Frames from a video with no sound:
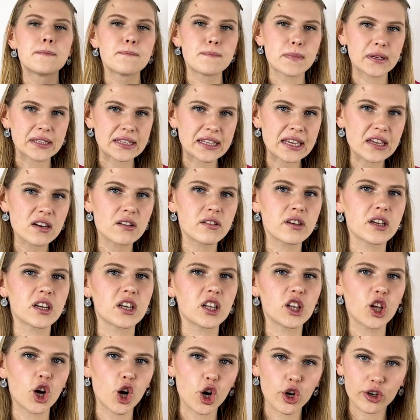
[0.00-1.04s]

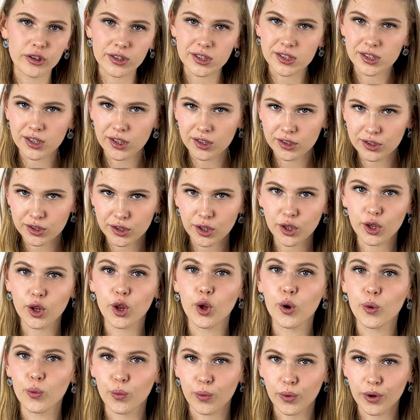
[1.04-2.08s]
material,
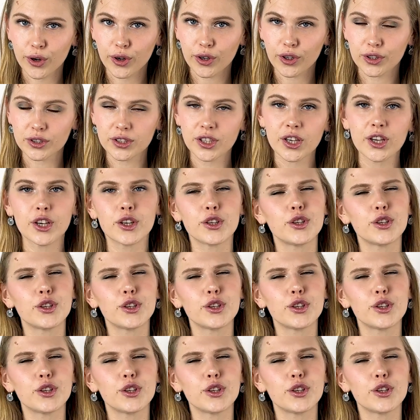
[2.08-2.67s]
horizontal world.